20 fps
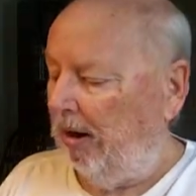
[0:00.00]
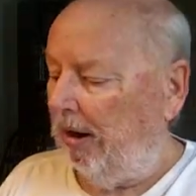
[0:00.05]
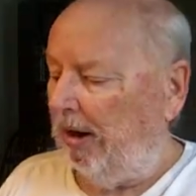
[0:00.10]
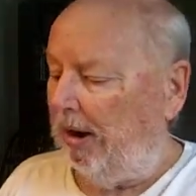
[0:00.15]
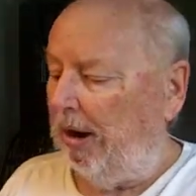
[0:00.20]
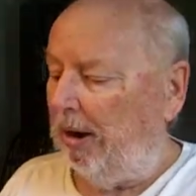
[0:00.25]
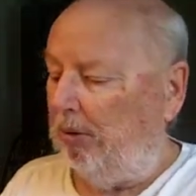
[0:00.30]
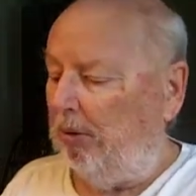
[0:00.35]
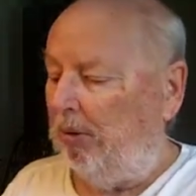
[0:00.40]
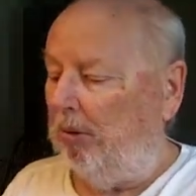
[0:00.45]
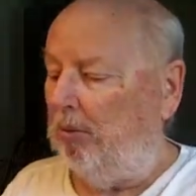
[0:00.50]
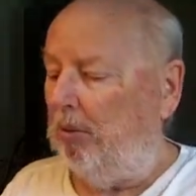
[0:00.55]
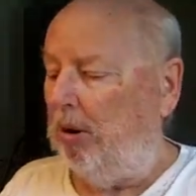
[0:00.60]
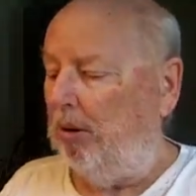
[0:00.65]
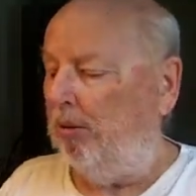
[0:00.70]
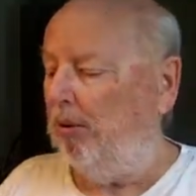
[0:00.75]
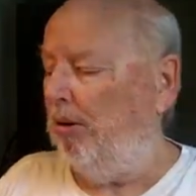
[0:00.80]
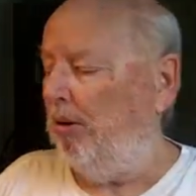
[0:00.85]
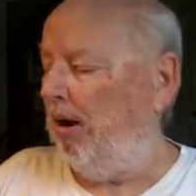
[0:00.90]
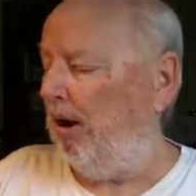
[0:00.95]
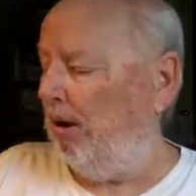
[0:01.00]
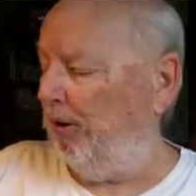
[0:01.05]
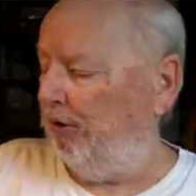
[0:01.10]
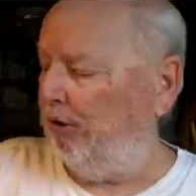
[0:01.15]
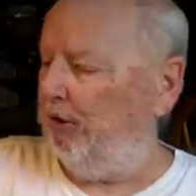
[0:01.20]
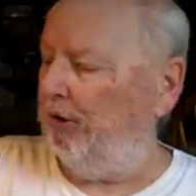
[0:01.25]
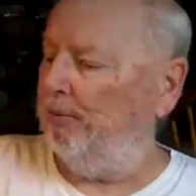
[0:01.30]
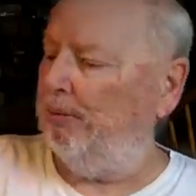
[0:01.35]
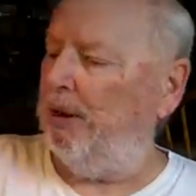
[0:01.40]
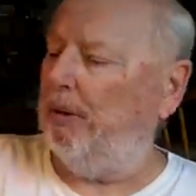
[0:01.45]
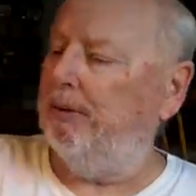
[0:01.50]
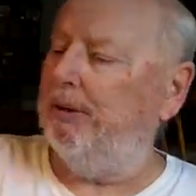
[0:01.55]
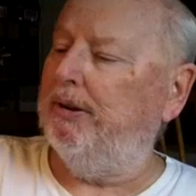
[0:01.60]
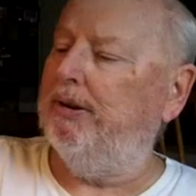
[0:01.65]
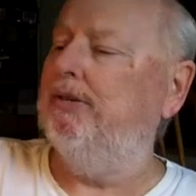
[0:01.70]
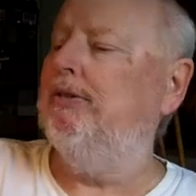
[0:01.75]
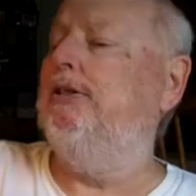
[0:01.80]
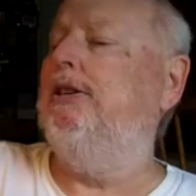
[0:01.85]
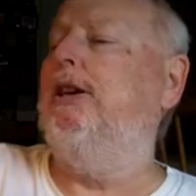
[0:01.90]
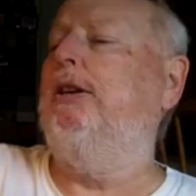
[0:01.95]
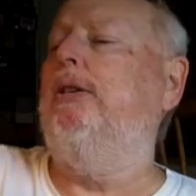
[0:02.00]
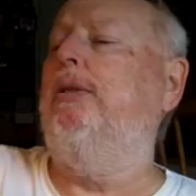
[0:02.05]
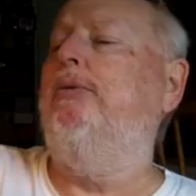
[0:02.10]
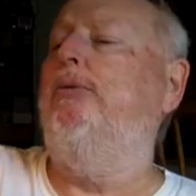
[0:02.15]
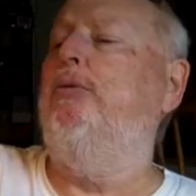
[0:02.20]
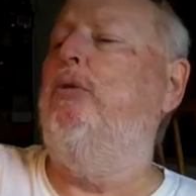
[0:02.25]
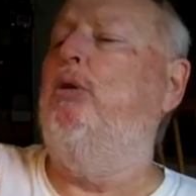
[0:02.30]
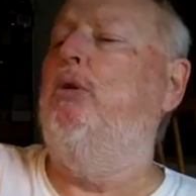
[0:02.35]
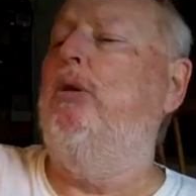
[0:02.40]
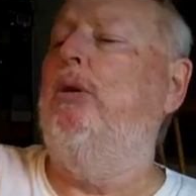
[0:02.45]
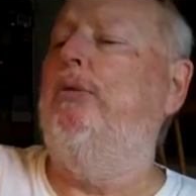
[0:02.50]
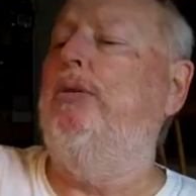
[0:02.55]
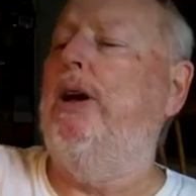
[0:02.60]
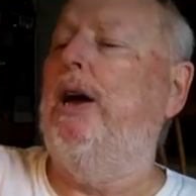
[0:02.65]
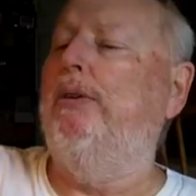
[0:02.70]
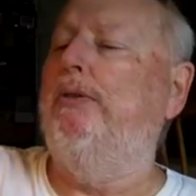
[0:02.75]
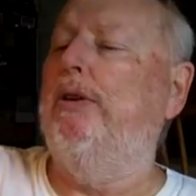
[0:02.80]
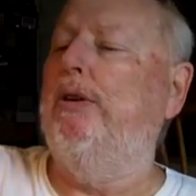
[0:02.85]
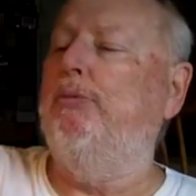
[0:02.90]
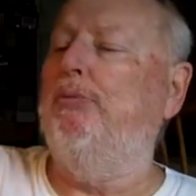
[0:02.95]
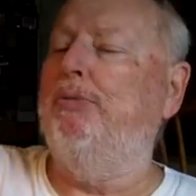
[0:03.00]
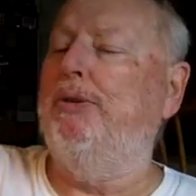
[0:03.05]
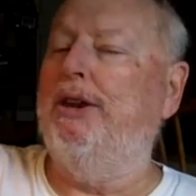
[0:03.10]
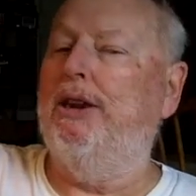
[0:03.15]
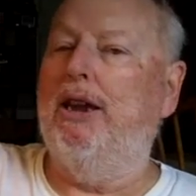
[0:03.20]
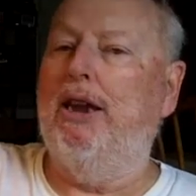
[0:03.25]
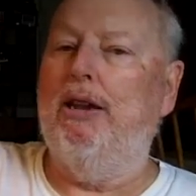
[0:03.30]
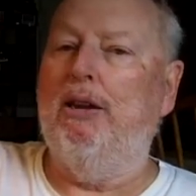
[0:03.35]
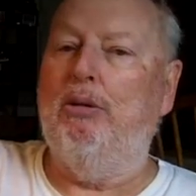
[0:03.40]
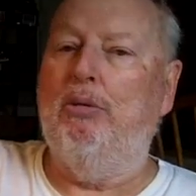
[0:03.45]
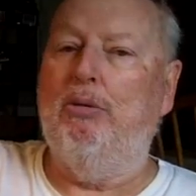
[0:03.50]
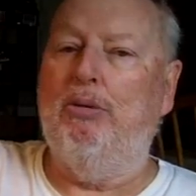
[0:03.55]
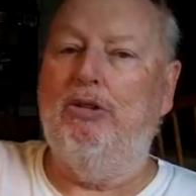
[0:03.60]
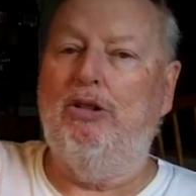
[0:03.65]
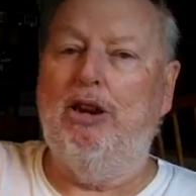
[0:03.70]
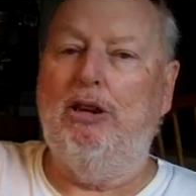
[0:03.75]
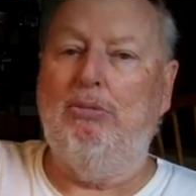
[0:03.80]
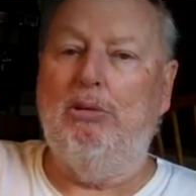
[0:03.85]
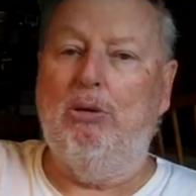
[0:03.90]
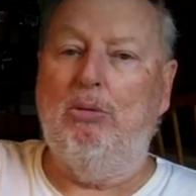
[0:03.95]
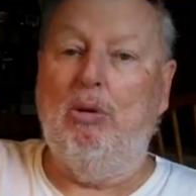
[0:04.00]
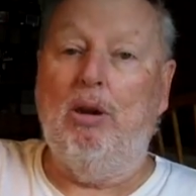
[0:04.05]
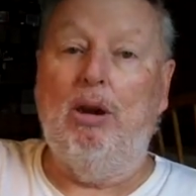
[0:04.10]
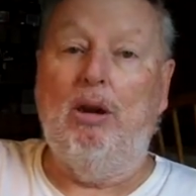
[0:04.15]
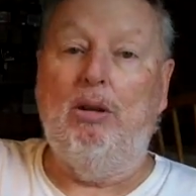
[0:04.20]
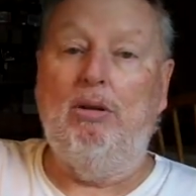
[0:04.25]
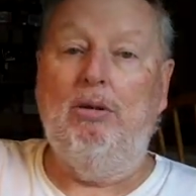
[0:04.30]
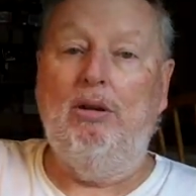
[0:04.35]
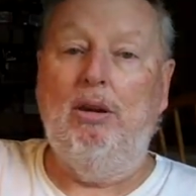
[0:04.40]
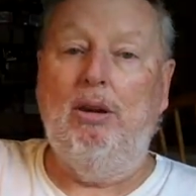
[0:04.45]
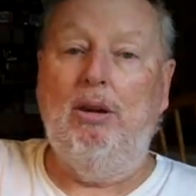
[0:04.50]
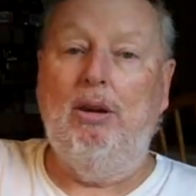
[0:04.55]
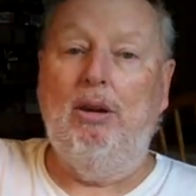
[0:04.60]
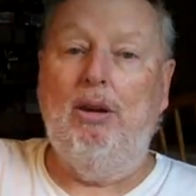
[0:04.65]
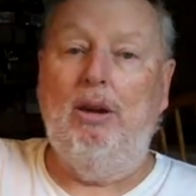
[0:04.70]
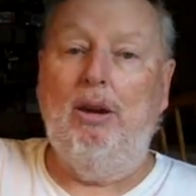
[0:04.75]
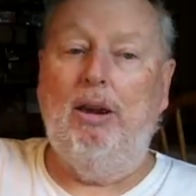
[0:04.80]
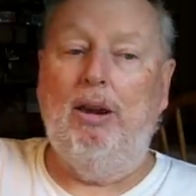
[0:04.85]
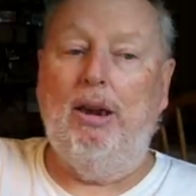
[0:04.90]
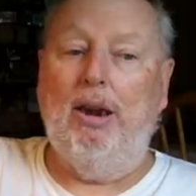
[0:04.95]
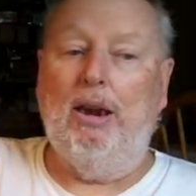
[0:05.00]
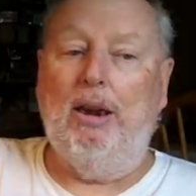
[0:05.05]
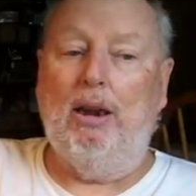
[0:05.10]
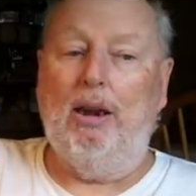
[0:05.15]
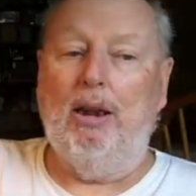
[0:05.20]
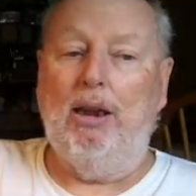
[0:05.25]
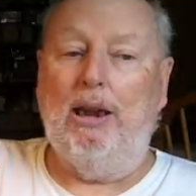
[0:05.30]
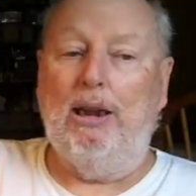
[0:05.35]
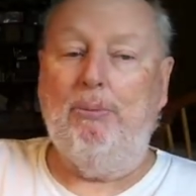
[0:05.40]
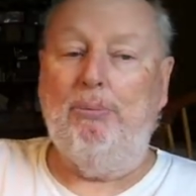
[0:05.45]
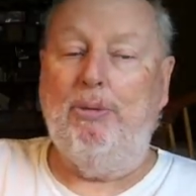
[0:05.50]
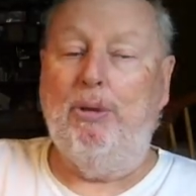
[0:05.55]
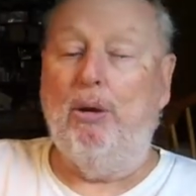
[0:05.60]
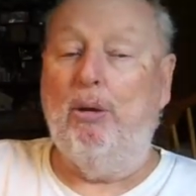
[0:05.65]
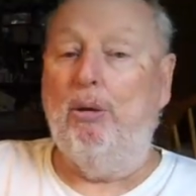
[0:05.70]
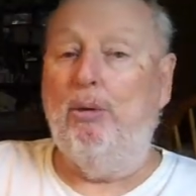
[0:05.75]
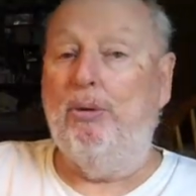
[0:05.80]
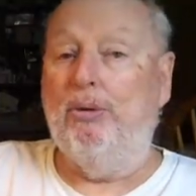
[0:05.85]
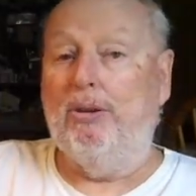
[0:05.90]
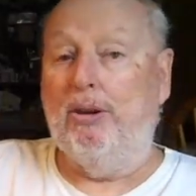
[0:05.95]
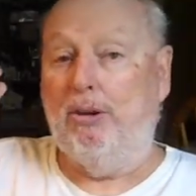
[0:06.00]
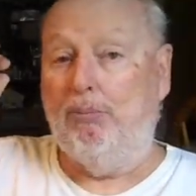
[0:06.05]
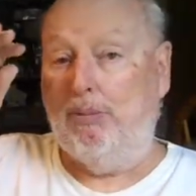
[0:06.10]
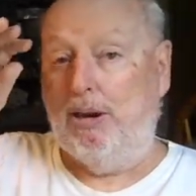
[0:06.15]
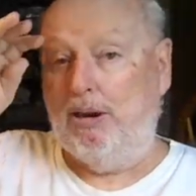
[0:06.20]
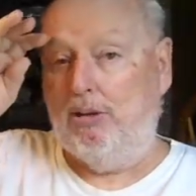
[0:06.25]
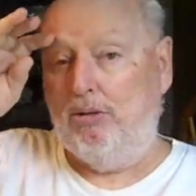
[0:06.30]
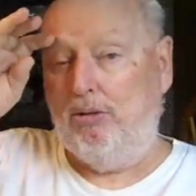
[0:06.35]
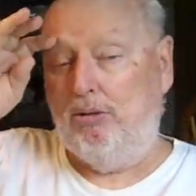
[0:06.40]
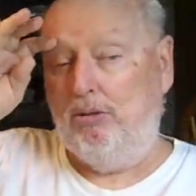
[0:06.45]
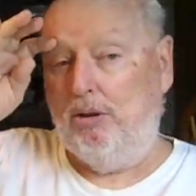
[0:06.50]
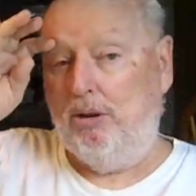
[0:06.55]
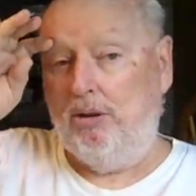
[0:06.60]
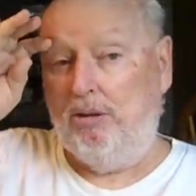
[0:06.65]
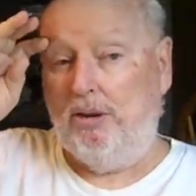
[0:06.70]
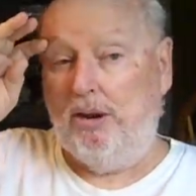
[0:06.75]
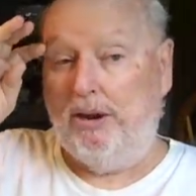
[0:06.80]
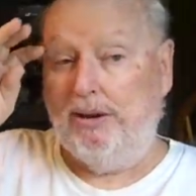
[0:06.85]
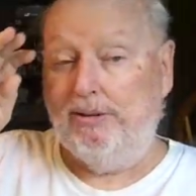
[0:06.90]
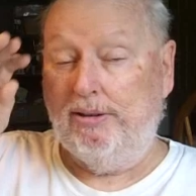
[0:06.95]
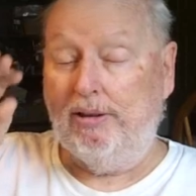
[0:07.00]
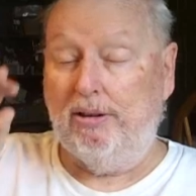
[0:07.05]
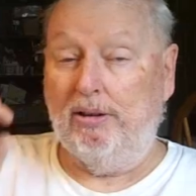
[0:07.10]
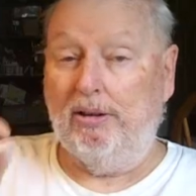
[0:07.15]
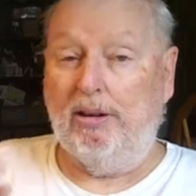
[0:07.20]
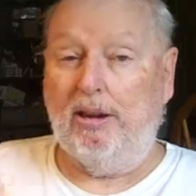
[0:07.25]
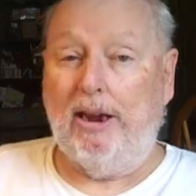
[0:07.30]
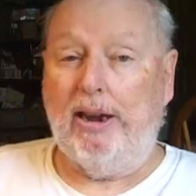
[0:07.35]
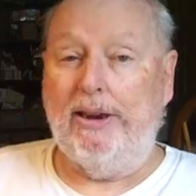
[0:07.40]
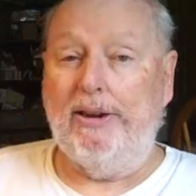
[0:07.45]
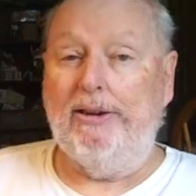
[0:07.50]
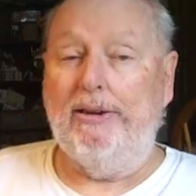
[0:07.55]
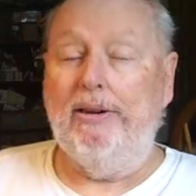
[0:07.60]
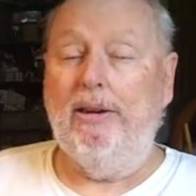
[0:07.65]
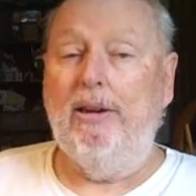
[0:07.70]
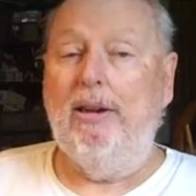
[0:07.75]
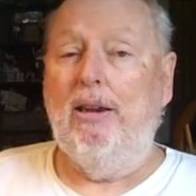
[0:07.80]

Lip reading: And what I'll do is probably stick 4 or 5 of them together with JB weld and clamp those and make sure they're nice and tight,